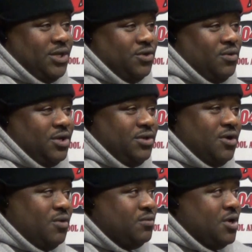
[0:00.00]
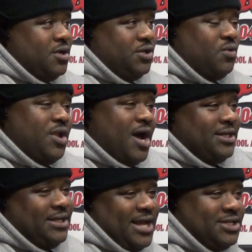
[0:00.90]
doing. You know, don't knock
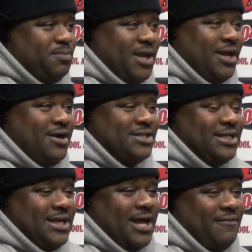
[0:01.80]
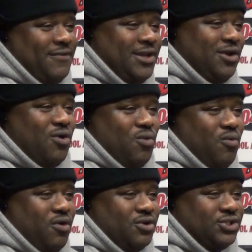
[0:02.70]
the next man because he got a video on
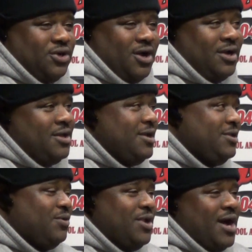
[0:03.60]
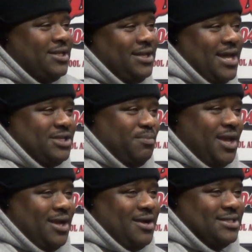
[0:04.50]
World Star. Don't knock the next
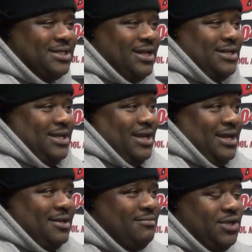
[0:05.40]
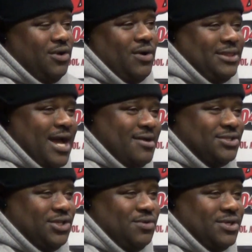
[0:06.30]
man because he done did, you know,
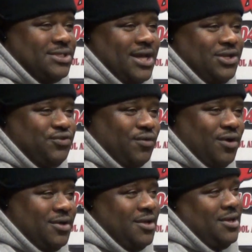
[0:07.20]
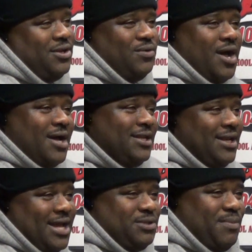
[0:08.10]
1,000 units out the trunk. Don't knock the
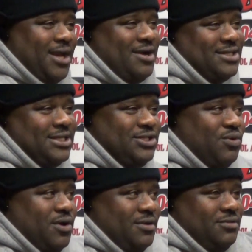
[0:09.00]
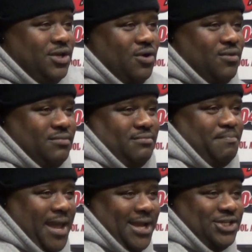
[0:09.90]
next man because he's doing, you know,
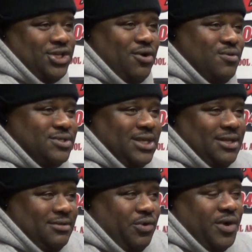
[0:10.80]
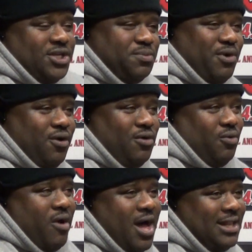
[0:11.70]
paid shows in Greensboro or
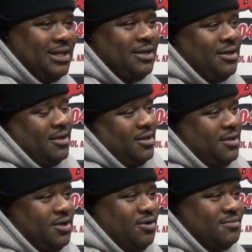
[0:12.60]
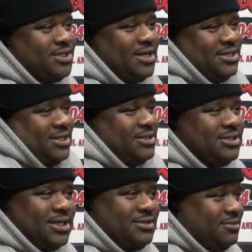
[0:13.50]
Raleigh. Yeah. You know what I'm saying?
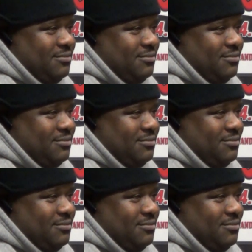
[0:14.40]
Just